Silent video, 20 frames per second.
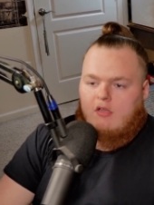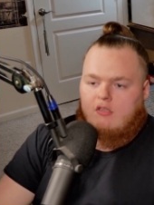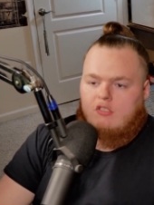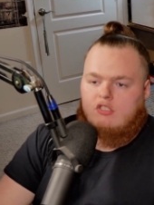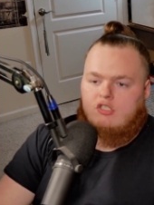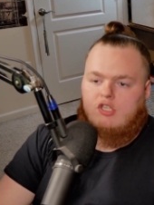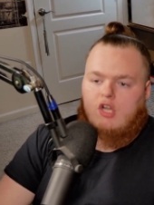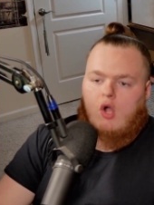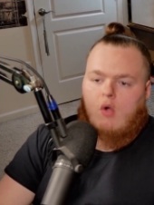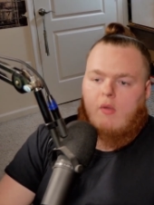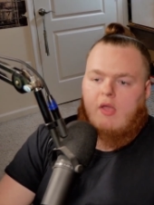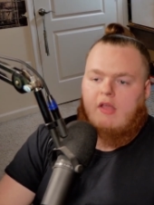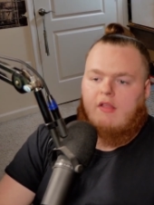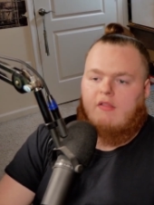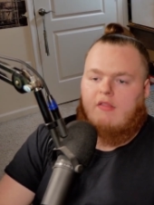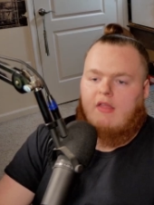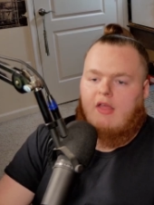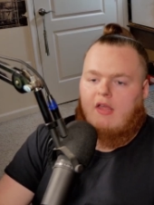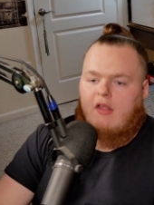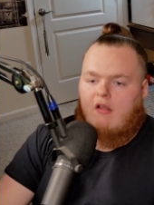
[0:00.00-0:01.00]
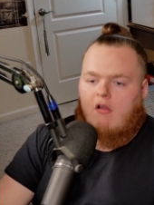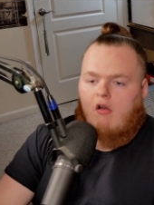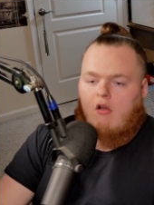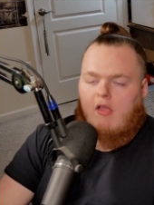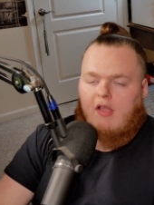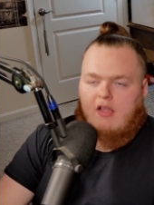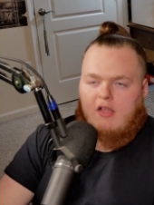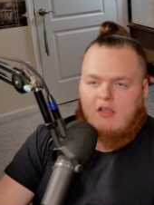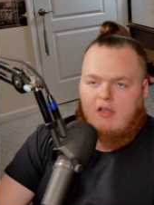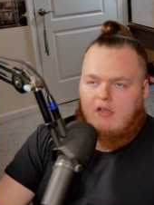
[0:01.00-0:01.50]
showing that or
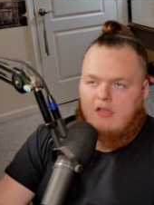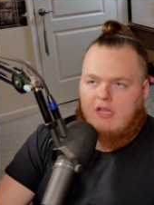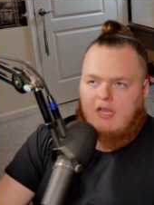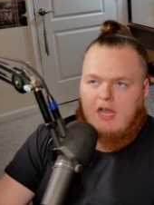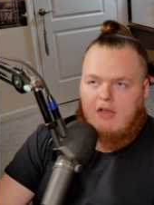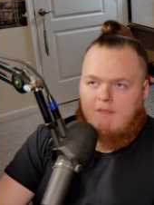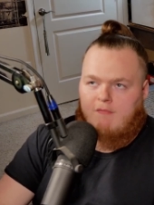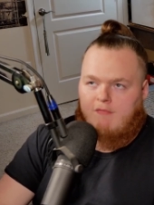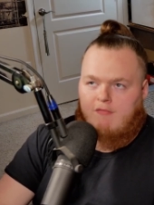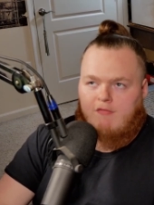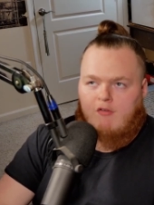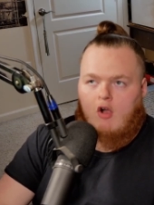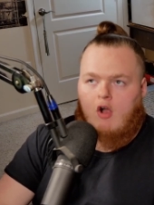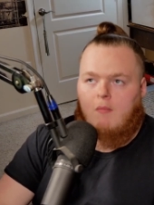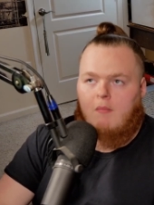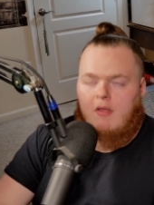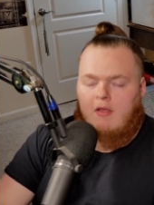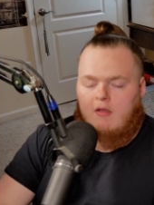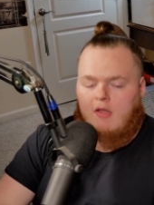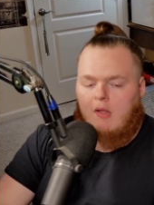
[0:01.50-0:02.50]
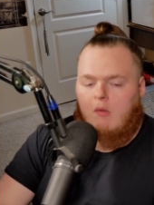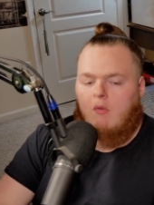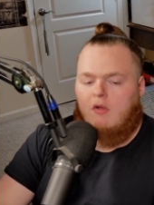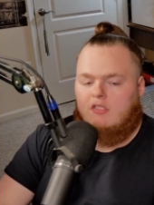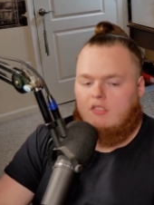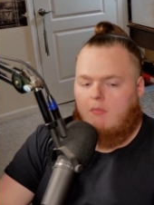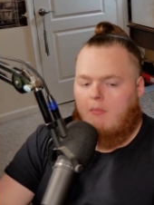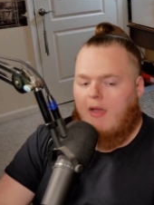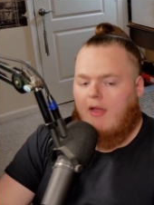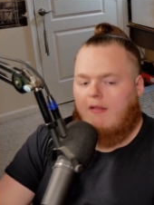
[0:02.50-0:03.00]
like confirming like
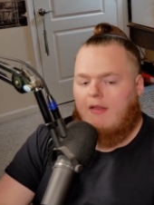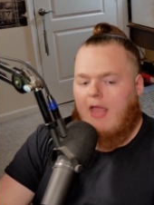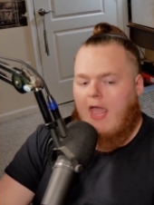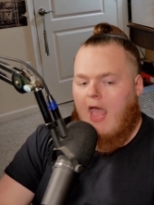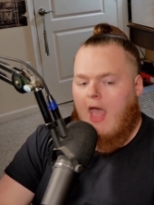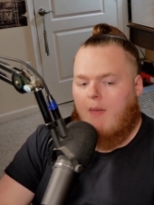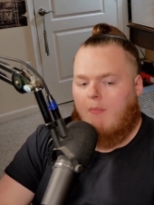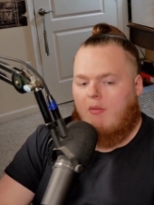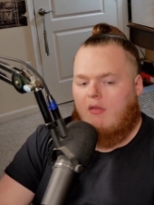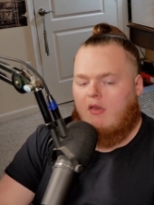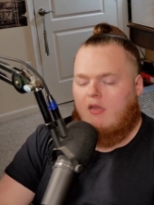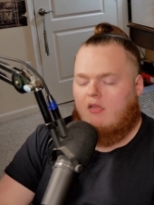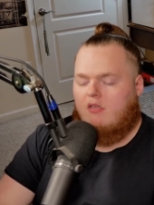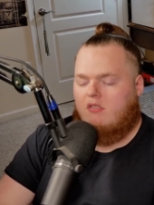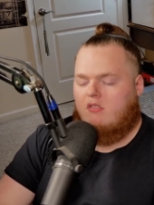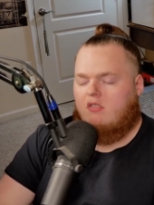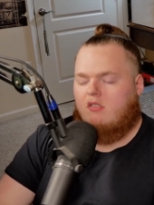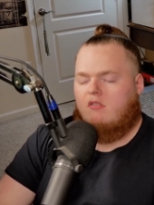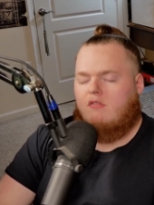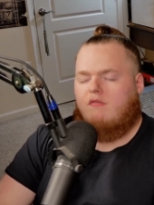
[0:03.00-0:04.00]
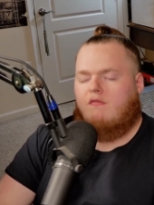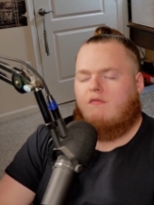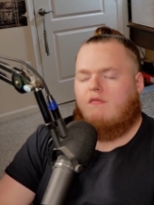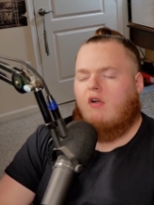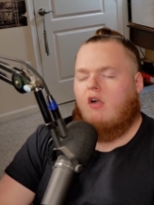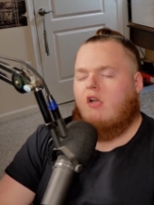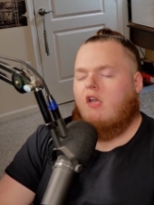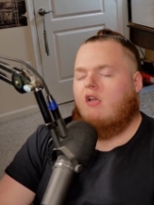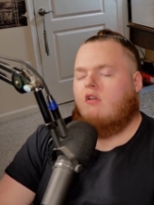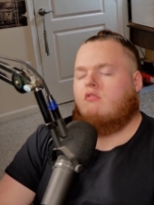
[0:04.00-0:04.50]
what's about to happen is just
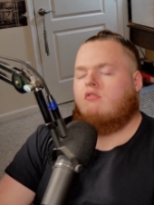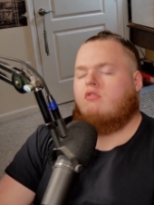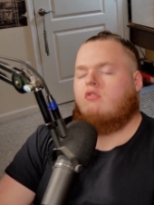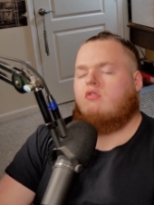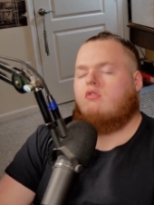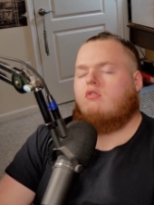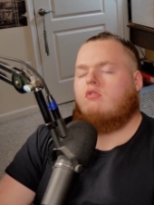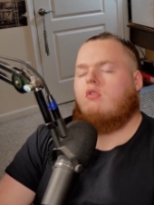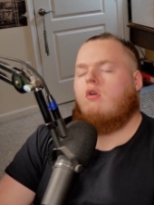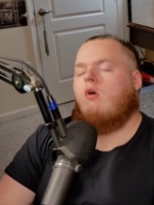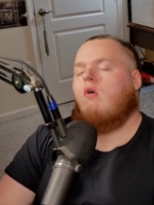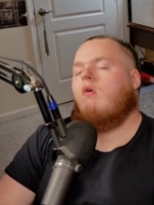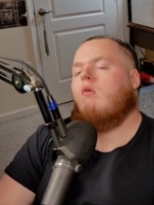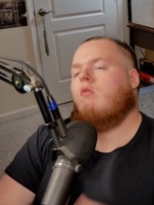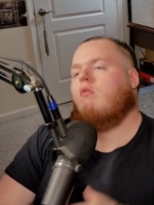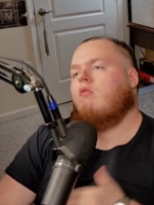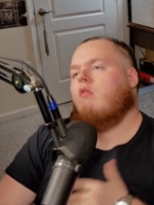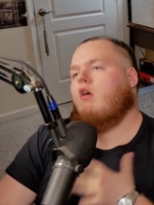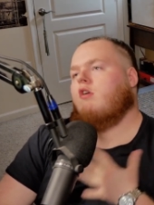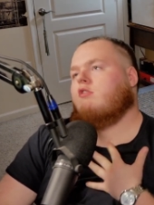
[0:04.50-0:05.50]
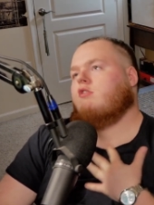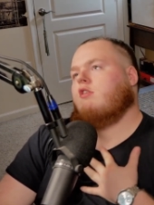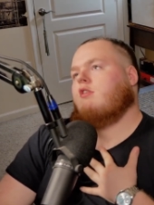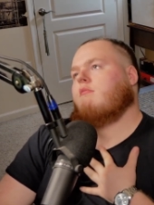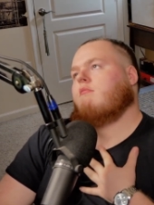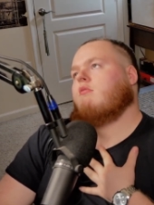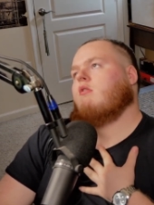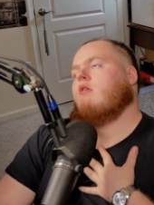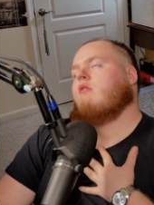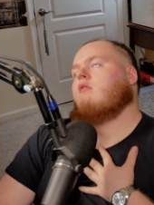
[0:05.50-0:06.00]
fucking soul
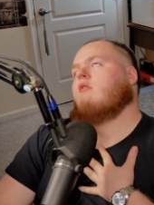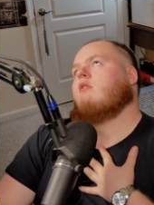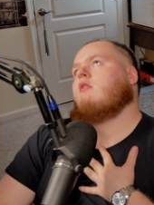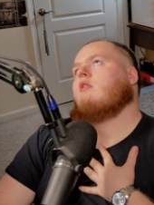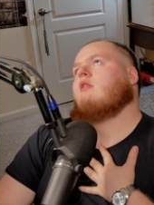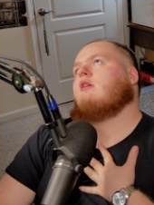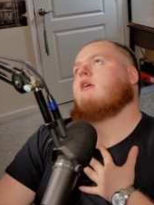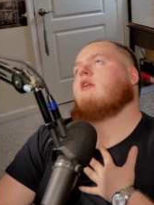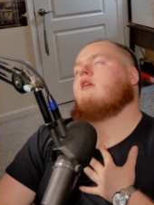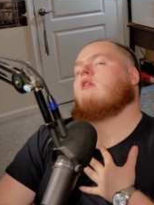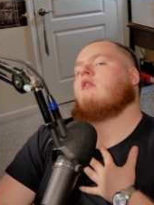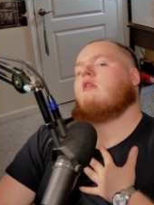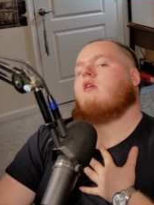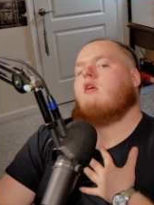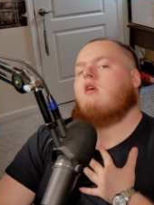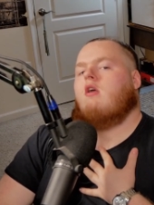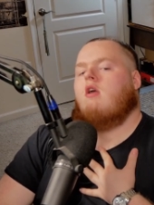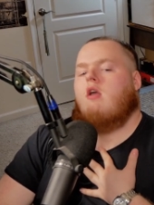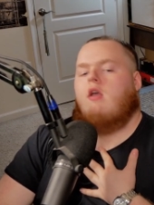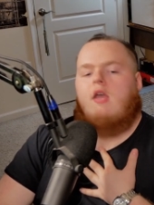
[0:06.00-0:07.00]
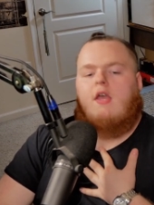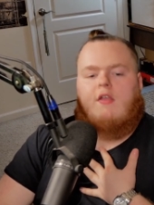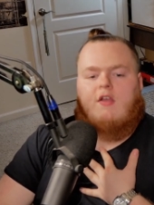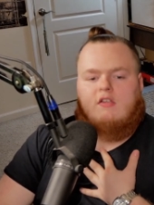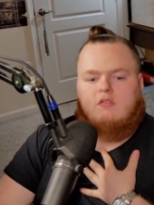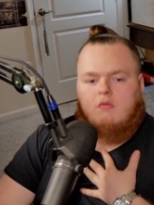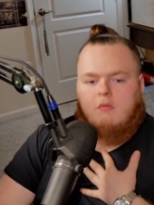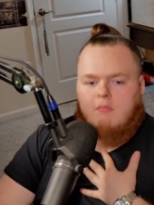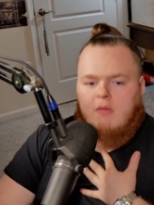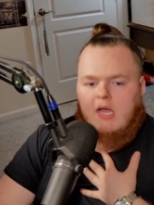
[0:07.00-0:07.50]
crushing, bro. Literally,
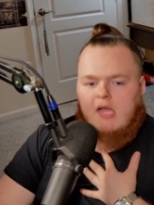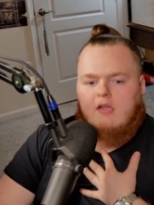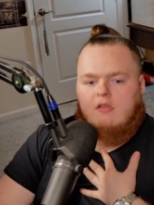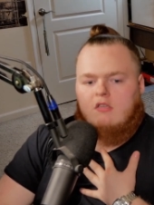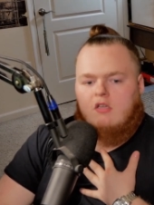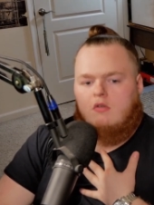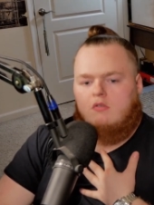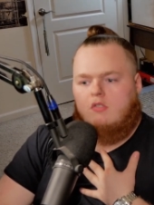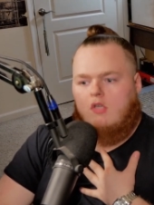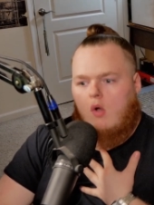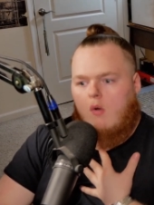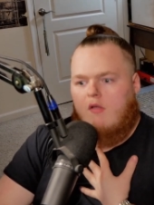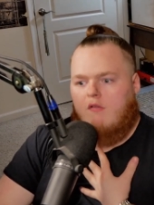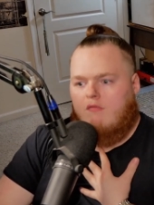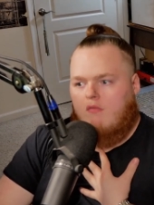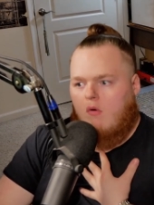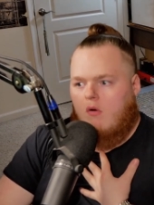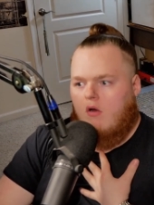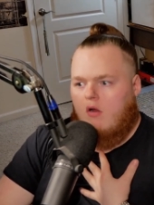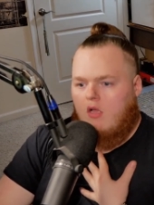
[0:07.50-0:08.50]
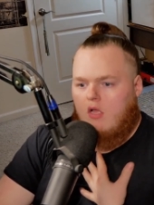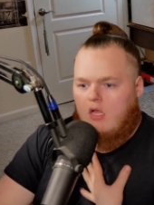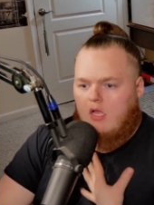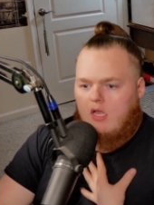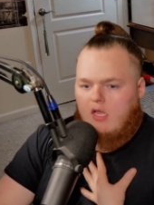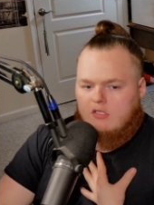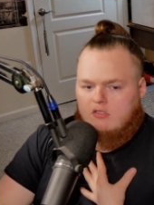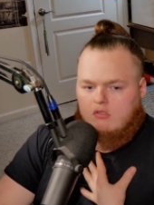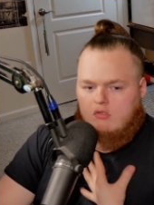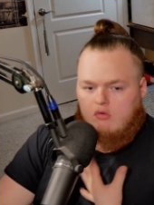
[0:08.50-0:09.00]
that's what Mahito's going for.
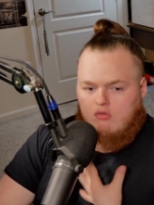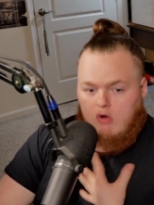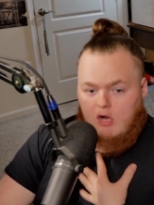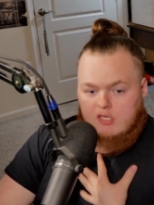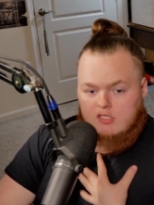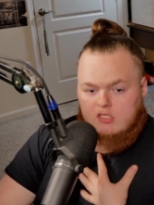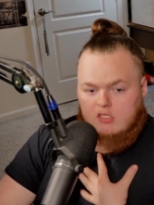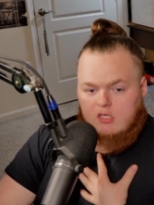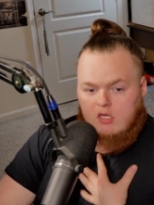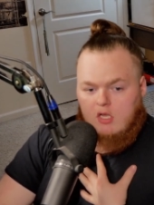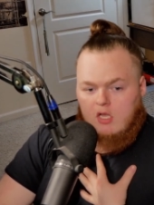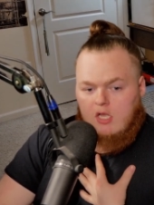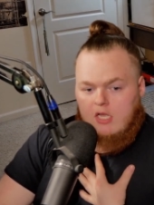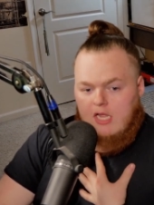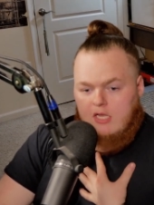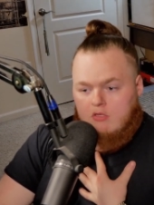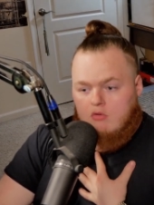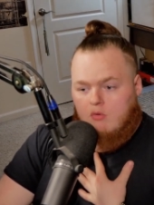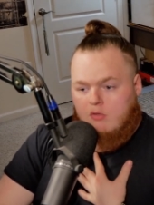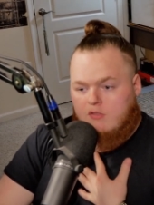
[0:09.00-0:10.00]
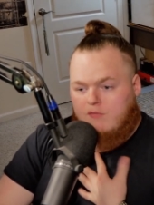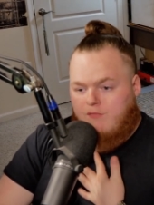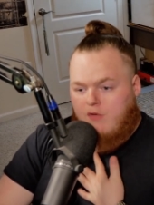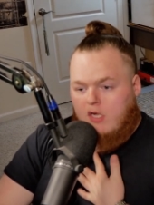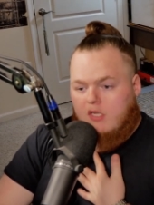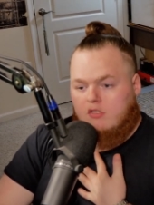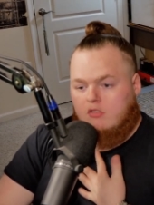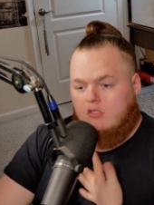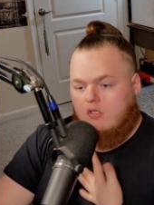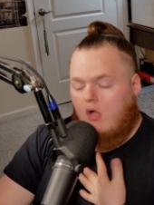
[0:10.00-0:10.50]
Just to crush Itadori's
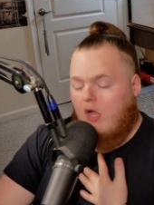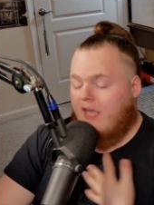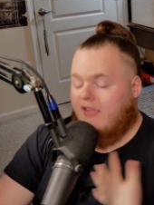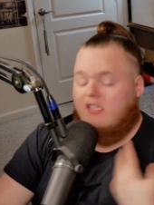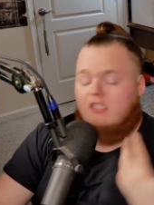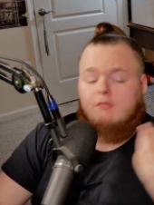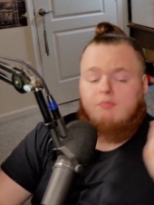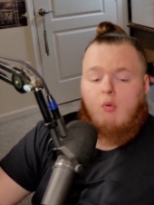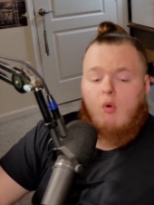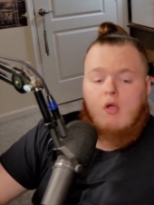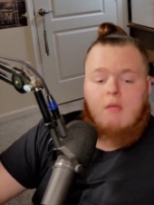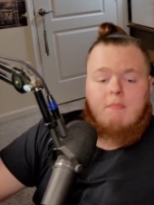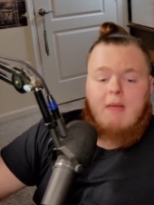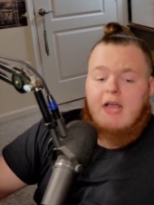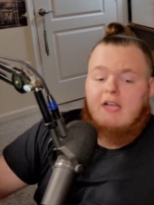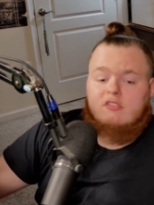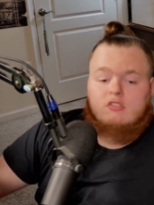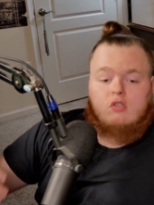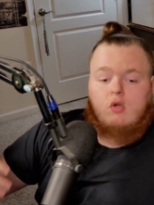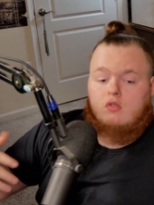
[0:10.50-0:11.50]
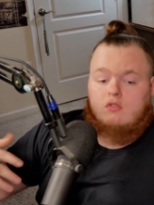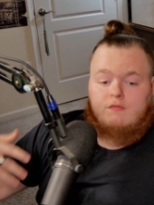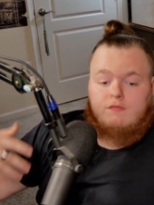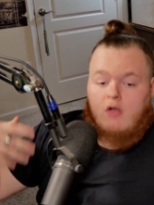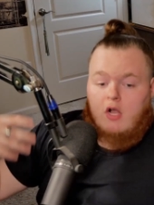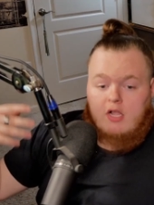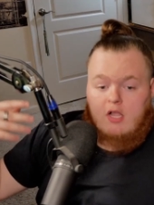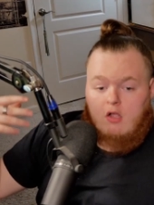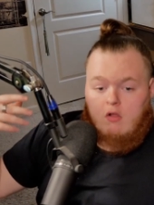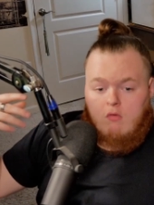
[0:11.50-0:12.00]
fucking soul. At this point, my soul's
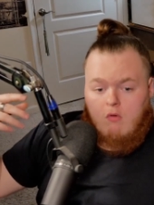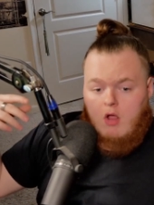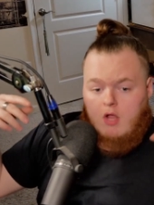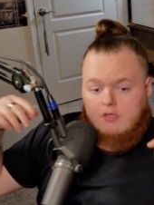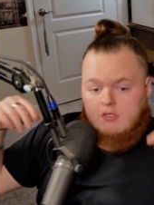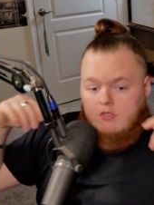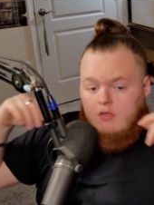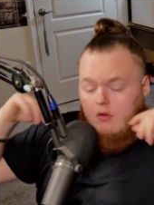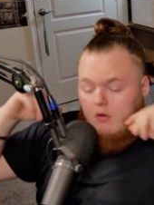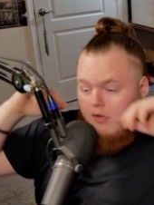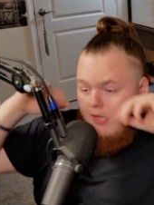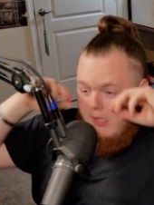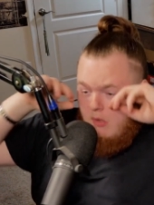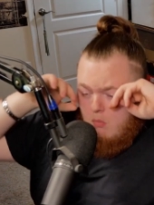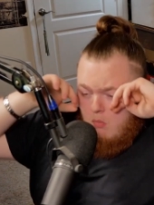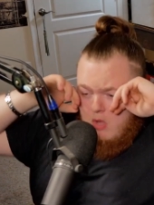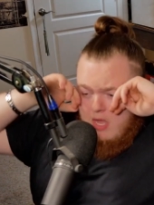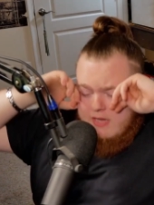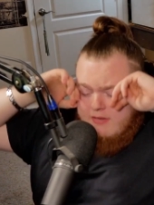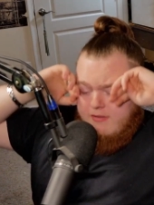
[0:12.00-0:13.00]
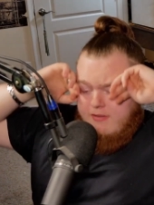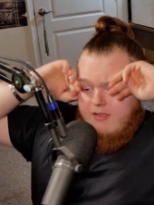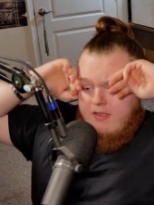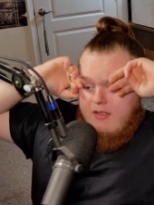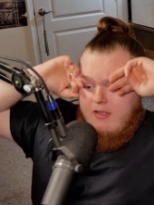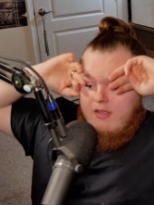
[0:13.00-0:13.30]
fucking crushed, dude. Like, what?